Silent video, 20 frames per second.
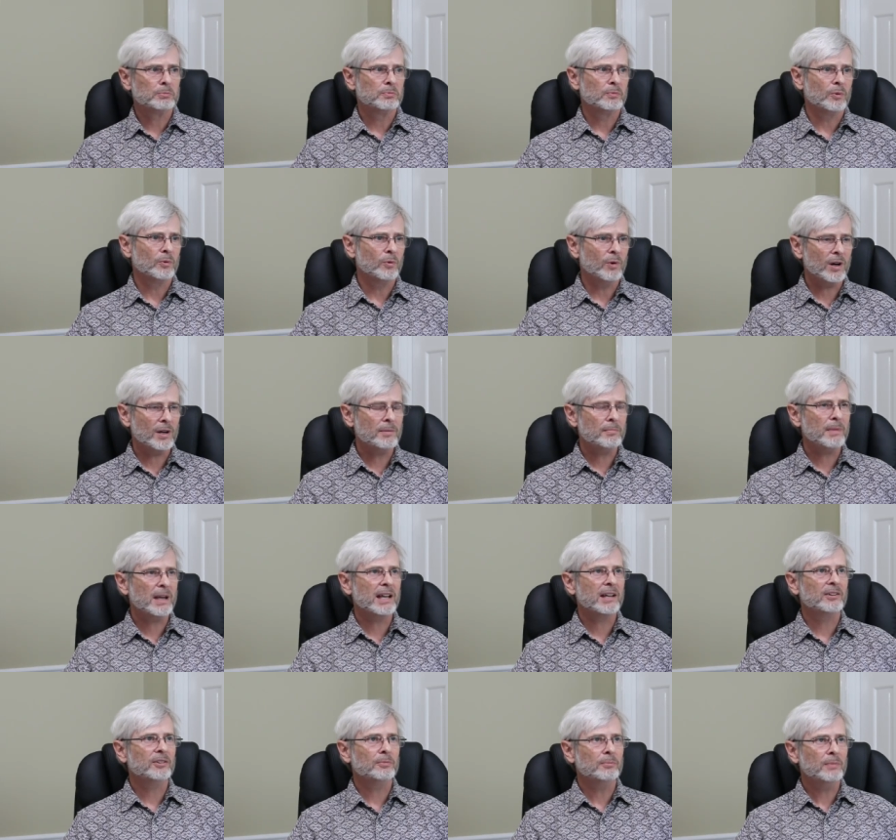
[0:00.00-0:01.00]
one
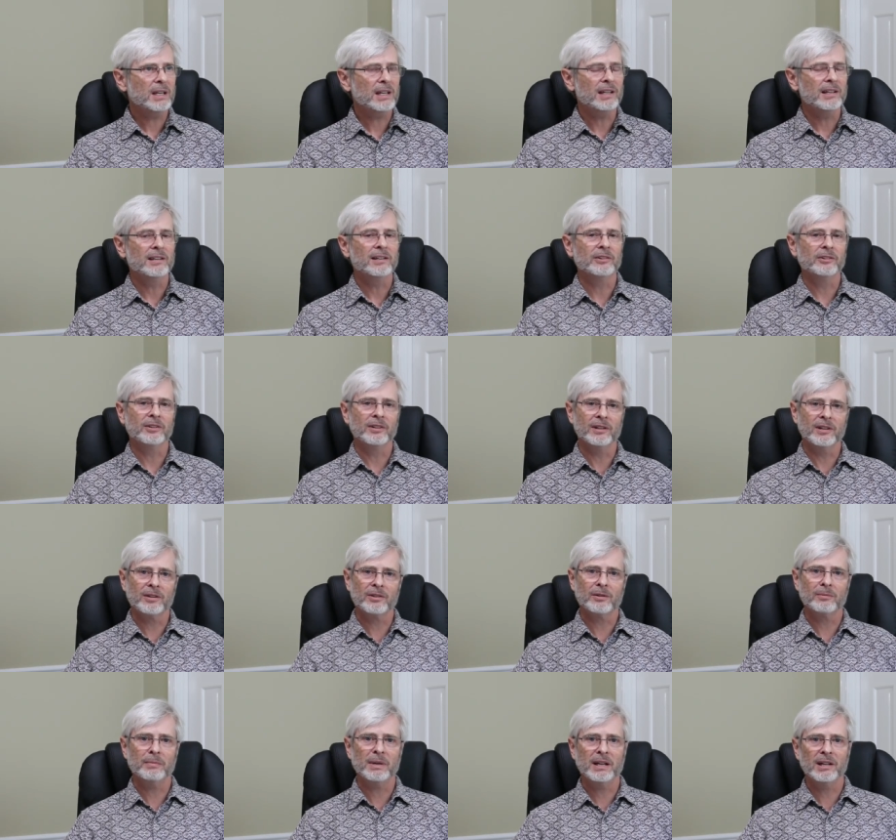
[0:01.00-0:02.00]
man's meat is
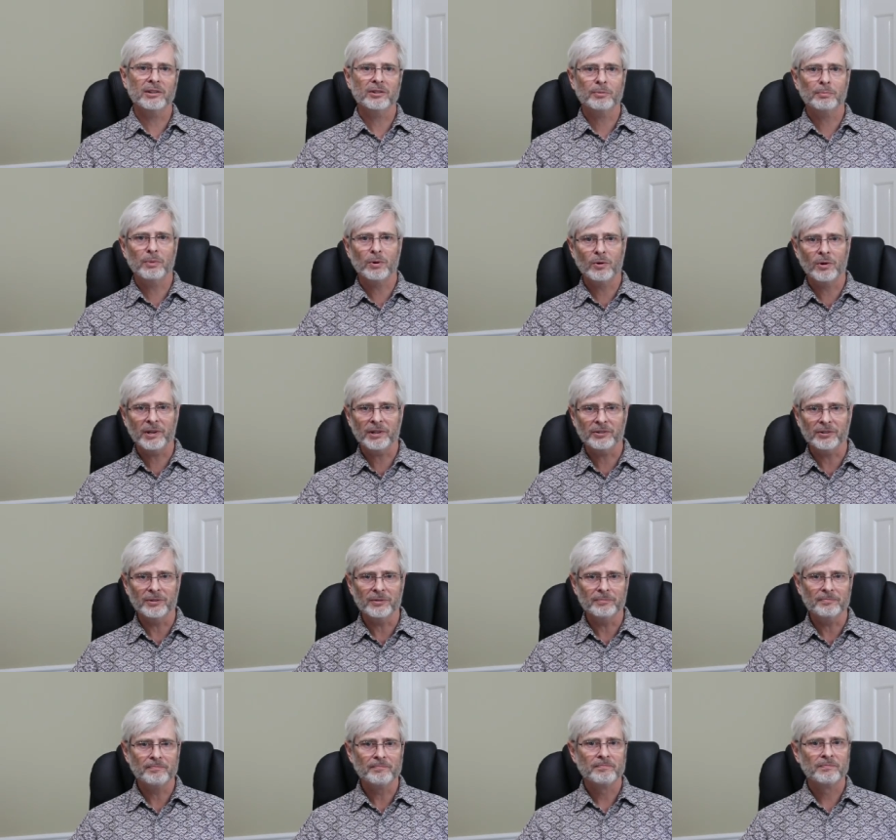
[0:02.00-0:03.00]
another man's poison.